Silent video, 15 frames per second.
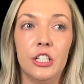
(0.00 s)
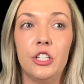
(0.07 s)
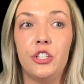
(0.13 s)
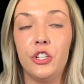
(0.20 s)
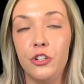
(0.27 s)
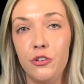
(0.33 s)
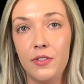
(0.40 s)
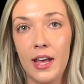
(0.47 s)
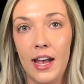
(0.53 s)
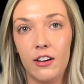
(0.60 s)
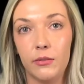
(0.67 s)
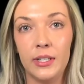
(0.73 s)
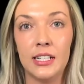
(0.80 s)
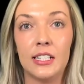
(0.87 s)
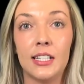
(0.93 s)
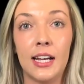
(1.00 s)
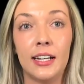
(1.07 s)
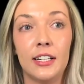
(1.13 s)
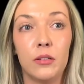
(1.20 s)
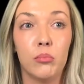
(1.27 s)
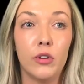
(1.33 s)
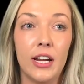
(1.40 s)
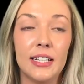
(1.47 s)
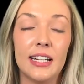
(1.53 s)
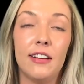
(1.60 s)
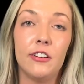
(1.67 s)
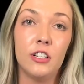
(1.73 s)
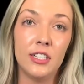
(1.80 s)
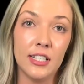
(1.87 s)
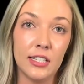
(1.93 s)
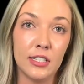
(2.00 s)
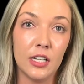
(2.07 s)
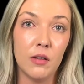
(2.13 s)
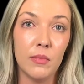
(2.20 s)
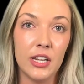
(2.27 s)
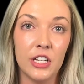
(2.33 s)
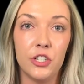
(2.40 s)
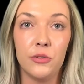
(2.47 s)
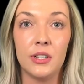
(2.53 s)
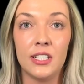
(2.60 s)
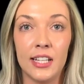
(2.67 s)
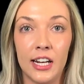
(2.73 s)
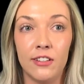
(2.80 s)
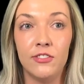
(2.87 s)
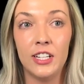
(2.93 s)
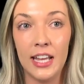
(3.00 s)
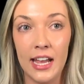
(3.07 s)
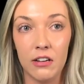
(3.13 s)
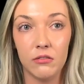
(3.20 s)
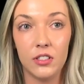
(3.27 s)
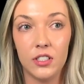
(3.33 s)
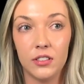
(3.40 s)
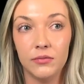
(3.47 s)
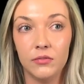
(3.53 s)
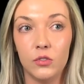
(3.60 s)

To do that, we decided to break down our system into a set of accounts,